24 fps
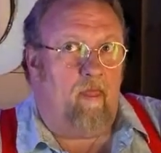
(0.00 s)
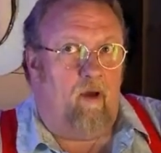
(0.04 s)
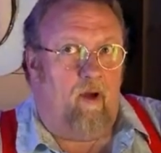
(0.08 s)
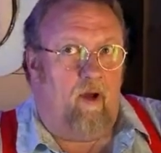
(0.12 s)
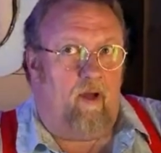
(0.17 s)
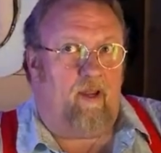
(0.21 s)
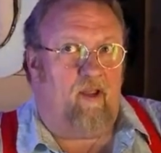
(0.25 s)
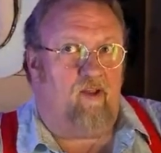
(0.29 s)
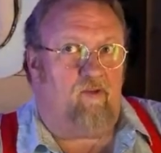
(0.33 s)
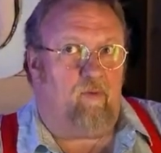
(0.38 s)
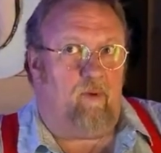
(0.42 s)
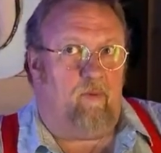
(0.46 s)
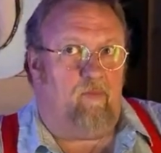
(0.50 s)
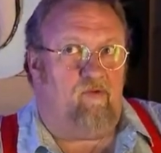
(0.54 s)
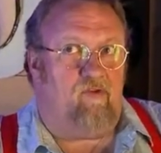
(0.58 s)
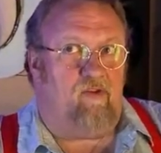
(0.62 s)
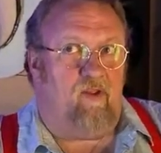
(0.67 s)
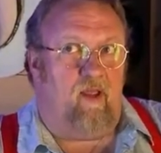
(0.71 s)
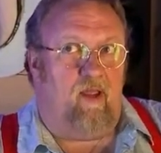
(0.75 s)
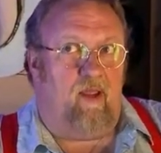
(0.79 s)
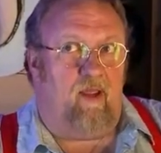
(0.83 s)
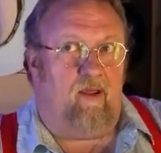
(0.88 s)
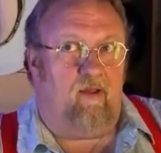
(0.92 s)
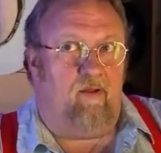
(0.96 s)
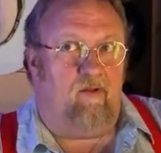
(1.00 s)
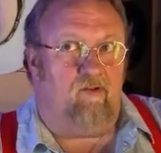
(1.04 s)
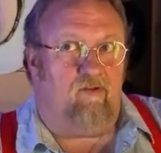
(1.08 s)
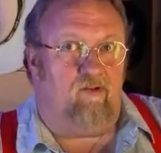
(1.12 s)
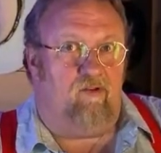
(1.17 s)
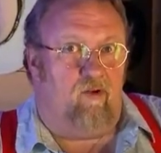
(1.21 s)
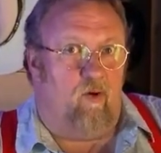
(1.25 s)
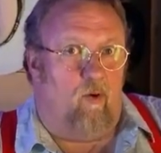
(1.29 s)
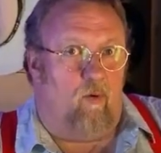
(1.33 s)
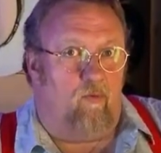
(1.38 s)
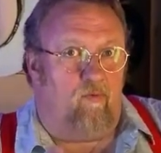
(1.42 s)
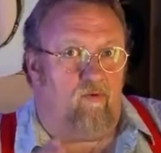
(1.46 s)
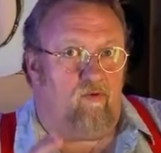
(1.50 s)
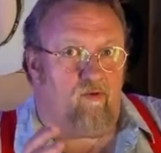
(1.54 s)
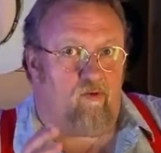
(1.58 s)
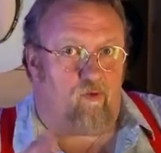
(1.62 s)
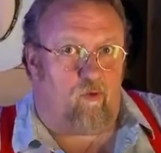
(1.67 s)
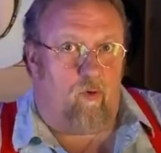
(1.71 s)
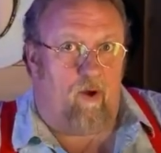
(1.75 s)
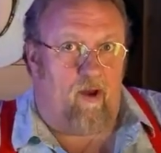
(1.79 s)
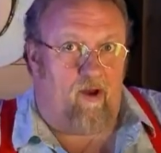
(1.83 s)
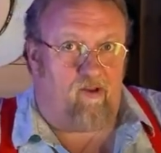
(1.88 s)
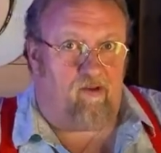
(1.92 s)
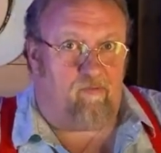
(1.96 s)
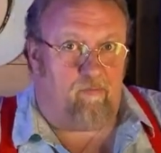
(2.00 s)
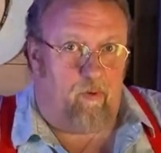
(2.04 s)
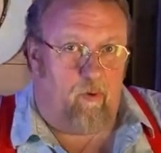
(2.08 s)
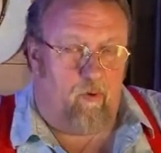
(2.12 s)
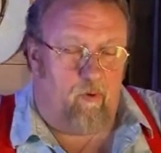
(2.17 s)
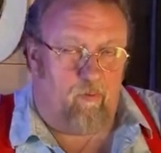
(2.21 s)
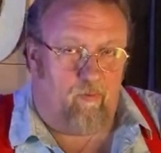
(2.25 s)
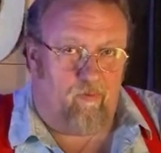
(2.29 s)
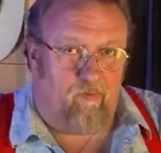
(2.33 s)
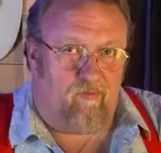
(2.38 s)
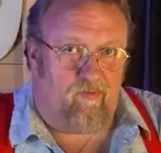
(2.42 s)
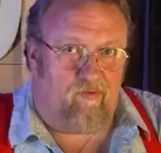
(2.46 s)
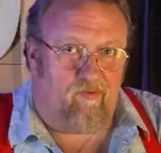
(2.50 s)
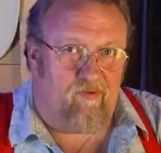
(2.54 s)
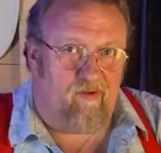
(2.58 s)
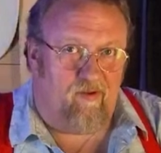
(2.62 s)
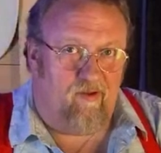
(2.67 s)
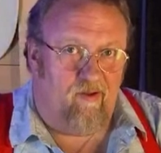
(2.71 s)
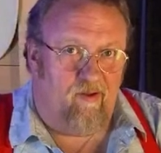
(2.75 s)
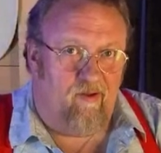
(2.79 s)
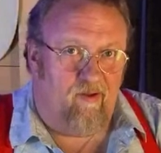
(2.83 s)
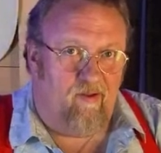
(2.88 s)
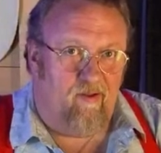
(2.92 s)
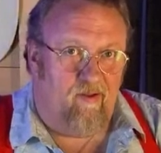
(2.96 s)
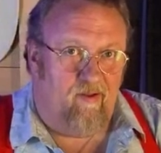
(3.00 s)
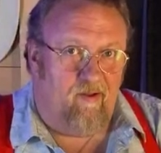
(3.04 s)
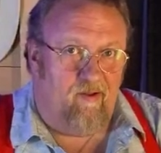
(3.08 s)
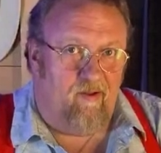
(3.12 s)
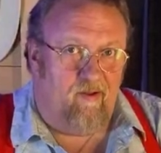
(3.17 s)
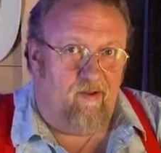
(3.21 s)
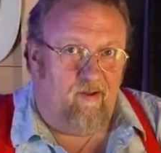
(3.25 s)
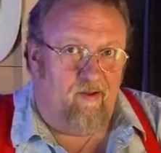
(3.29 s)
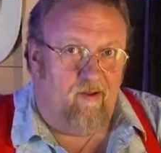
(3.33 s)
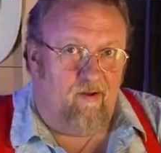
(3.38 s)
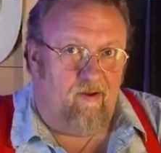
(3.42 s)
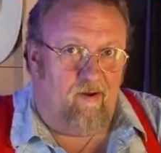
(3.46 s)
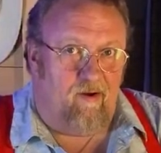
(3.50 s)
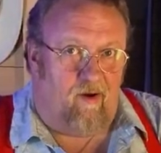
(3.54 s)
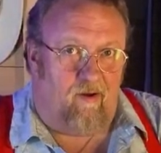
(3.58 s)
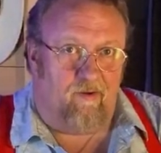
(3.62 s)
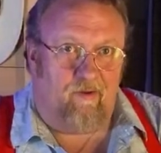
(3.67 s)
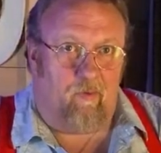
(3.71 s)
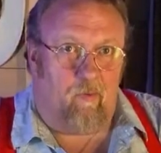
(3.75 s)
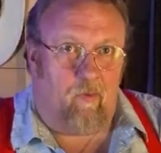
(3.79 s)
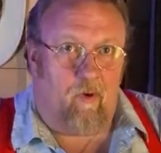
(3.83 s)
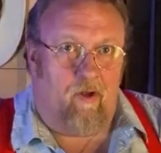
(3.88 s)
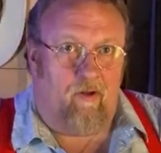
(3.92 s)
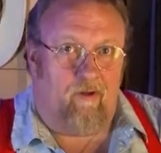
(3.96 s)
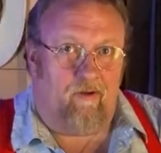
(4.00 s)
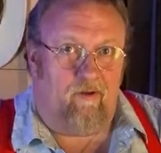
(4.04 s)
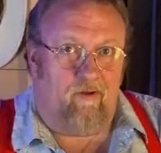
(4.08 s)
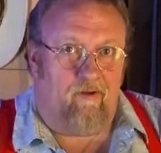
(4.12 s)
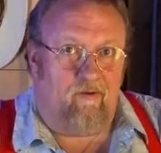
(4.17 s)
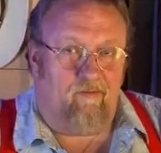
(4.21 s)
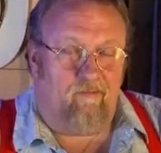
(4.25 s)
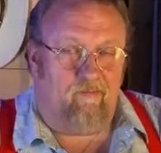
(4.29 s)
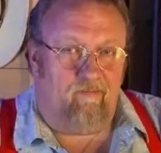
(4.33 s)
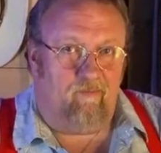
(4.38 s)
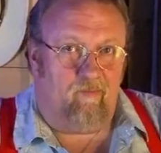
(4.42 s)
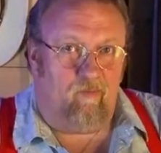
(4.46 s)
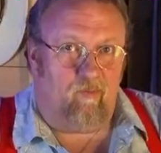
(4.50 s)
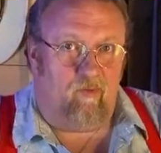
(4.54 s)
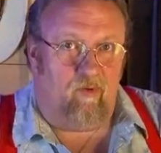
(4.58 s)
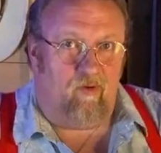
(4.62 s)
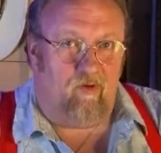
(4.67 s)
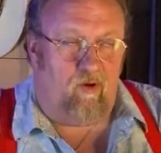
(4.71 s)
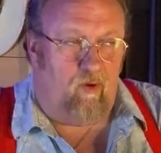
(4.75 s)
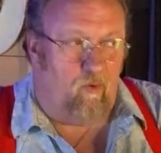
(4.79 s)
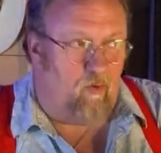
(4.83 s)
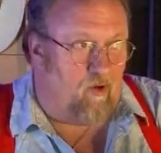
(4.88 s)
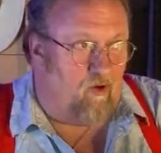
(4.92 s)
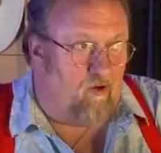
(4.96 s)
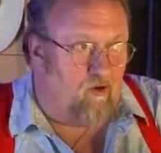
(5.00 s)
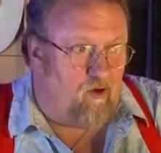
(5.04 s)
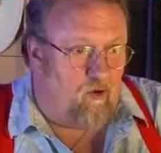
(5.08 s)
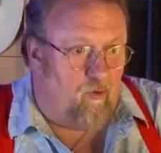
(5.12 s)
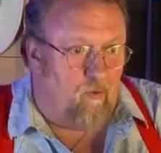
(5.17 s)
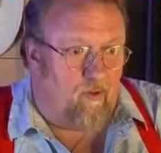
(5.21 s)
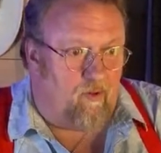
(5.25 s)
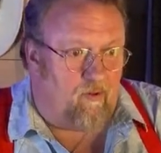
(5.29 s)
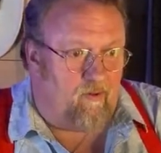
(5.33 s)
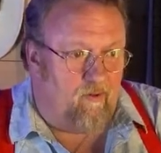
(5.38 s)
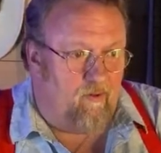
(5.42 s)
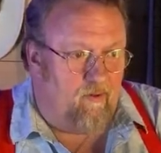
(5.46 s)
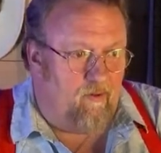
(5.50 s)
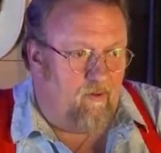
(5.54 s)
I guess what I'm saying is don't transpose on the run. You can do it